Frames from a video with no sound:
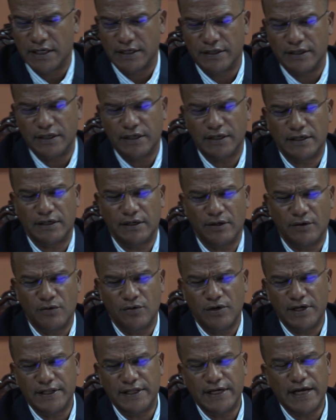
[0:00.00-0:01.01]
The
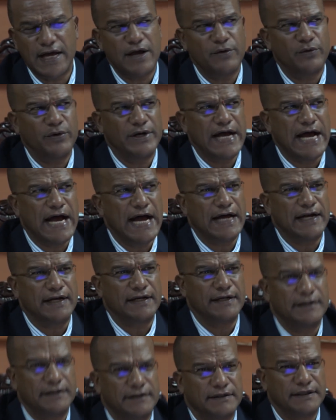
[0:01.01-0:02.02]
only thing I would add
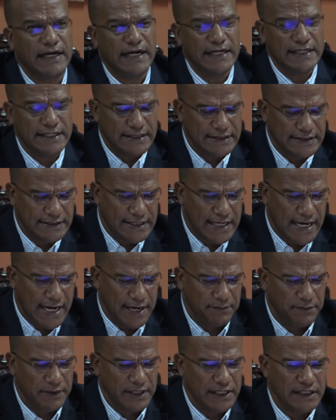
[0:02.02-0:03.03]
at this
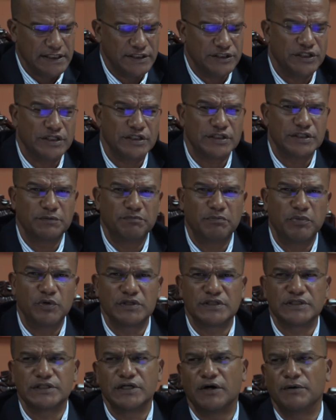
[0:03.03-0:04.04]
time is just to
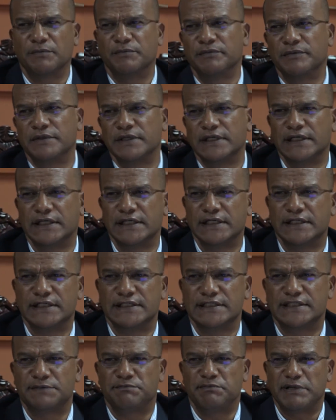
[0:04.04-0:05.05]
put some
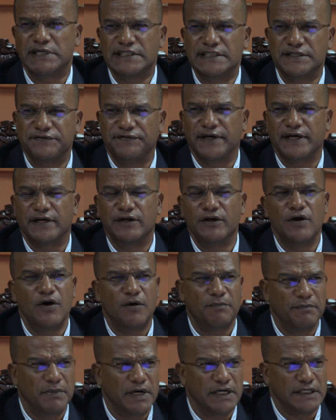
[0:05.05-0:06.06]
specific
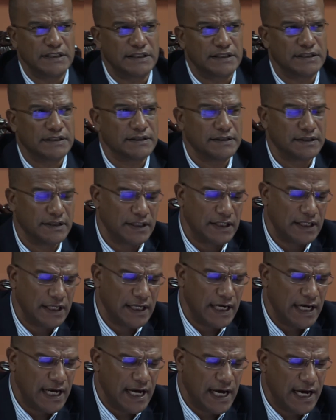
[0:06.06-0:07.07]
numbers
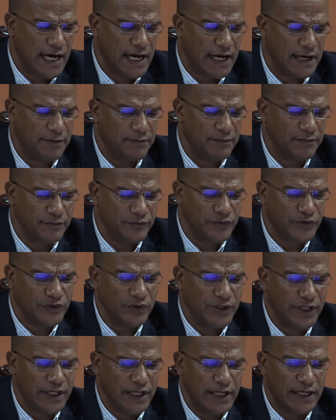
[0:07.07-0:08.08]

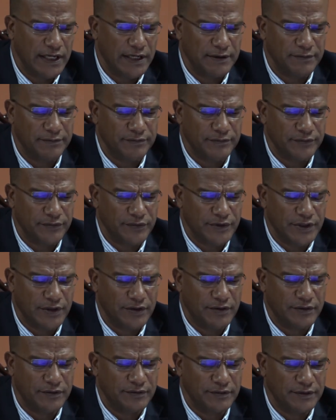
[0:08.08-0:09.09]
to the
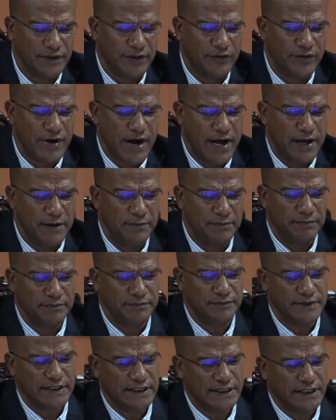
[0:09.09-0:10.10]
crime
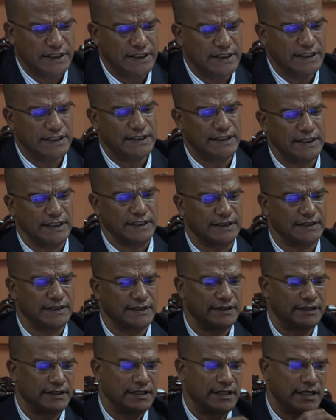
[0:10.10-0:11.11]
statistics.